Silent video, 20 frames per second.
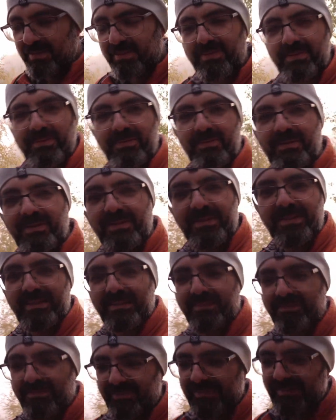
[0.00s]

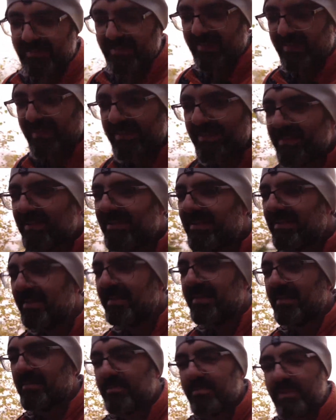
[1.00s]
leave the
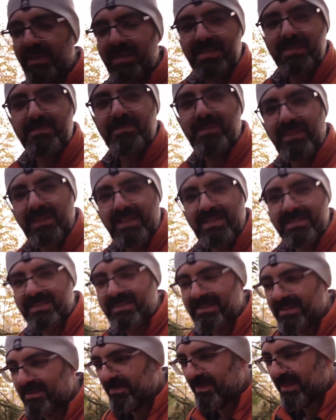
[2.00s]
best place
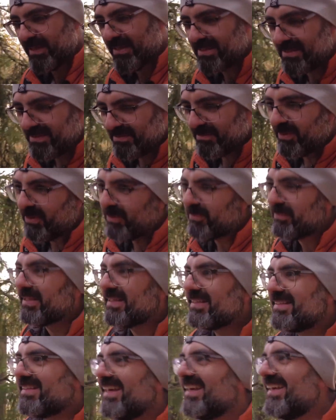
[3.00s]
in the best
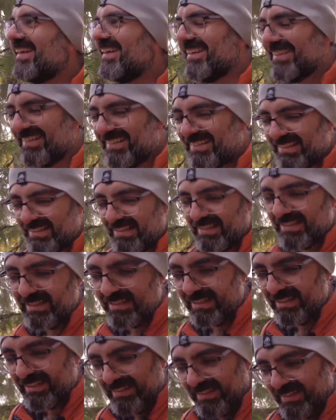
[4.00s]
moment
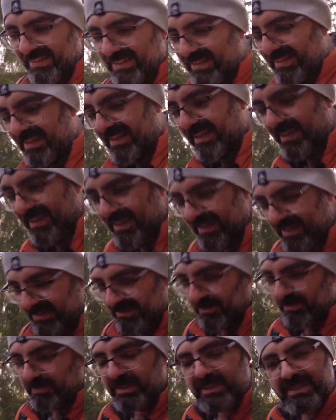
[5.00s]

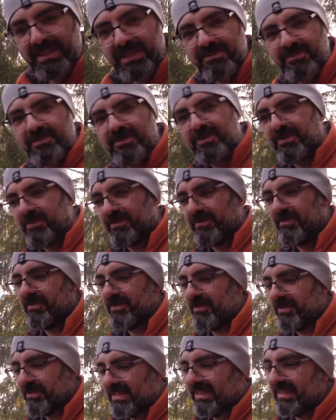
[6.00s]
to be there for your
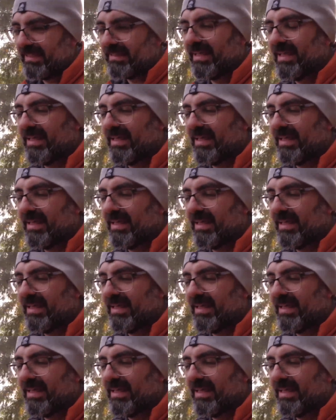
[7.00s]
kid.